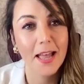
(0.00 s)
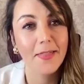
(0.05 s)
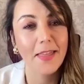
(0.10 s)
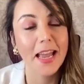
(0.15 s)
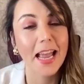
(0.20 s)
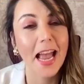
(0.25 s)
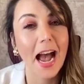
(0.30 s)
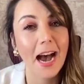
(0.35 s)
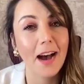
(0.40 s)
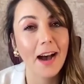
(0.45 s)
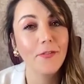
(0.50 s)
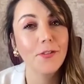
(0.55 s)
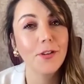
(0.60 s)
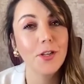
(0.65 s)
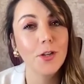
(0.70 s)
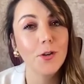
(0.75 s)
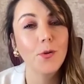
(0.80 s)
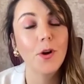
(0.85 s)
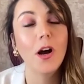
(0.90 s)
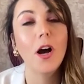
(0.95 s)
They have
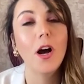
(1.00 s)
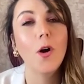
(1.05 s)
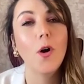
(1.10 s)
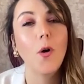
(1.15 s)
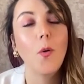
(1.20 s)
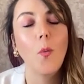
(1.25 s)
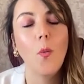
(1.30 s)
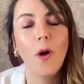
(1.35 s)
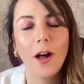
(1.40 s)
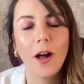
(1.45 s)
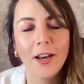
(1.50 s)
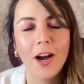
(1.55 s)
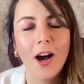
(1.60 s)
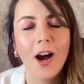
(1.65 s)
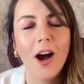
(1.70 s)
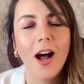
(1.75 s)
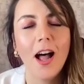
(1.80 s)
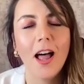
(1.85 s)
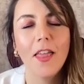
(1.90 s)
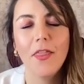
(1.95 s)
to
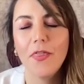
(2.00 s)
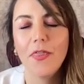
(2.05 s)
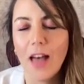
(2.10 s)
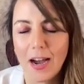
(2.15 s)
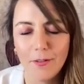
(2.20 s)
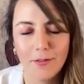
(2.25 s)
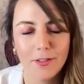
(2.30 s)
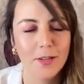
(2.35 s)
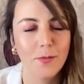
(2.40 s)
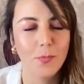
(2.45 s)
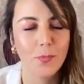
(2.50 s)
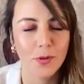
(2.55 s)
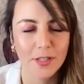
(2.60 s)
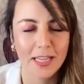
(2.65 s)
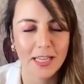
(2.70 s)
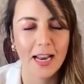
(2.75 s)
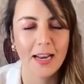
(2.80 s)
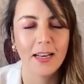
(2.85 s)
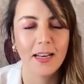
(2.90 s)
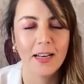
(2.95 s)

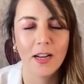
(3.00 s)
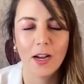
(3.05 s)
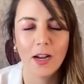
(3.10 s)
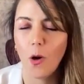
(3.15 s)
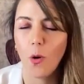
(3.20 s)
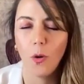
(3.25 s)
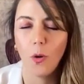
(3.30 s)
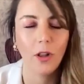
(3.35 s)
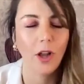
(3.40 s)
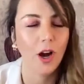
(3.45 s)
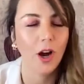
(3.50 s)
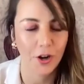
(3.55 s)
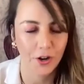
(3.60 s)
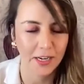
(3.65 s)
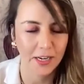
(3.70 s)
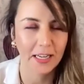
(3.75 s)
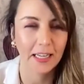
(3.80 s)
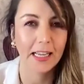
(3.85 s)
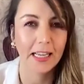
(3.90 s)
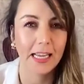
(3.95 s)
1,000%
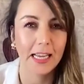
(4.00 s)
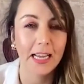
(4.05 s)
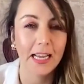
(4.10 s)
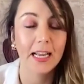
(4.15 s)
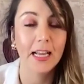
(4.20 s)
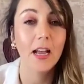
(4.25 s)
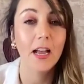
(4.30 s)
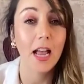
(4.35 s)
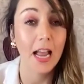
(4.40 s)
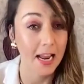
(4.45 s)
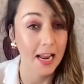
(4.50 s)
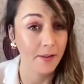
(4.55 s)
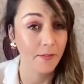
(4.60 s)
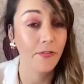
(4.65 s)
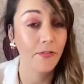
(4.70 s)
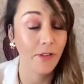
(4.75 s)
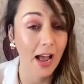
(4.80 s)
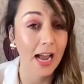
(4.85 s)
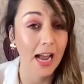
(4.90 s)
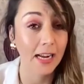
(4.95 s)
wholeheartedly. In
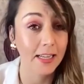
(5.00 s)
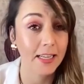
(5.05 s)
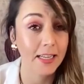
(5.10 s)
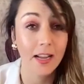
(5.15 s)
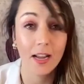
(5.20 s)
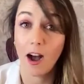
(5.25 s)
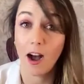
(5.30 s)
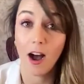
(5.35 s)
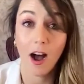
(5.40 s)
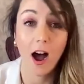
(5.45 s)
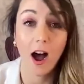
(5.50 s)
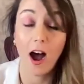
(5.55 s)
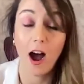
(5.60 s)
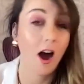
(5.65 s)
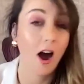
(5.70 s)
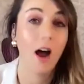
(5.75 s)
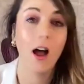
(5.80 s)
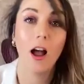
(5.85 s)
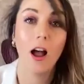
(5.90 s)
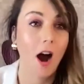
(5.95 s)
fact,
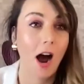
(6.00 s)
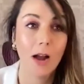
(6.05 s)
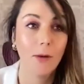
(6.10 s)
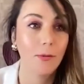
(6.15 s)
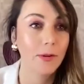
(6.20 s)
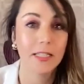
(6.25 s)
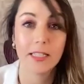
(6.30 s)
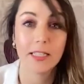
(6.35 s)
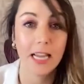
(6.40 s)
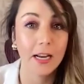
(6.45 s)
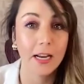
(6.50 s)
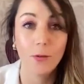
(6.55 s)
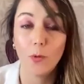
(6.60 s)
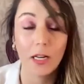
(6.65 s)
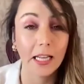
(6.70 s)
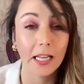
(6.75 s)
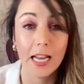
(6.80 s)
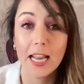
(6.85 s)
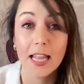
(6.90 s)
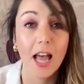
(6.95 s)
I would say to
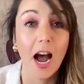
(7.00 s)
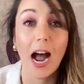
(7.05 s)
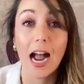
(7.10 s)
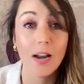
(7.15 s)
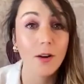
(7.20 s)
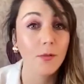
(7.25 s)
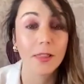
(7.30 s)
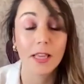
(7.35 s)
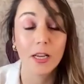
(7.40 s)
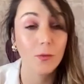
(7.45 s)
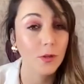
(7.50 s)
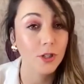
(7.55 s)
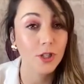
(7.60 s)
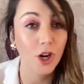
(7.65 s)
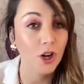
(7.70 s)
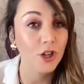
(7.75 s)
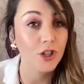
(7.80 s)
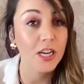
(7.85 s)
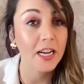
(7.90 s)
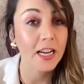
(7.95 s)
Willie, I don't think we're
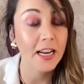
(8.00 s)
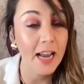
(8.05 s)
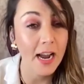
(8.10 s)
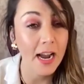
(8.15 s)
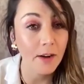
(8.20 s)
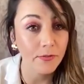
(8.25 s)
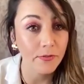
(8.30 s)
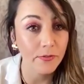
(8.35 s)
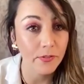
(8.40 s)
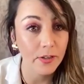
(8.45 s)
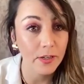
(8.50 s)
charging enough.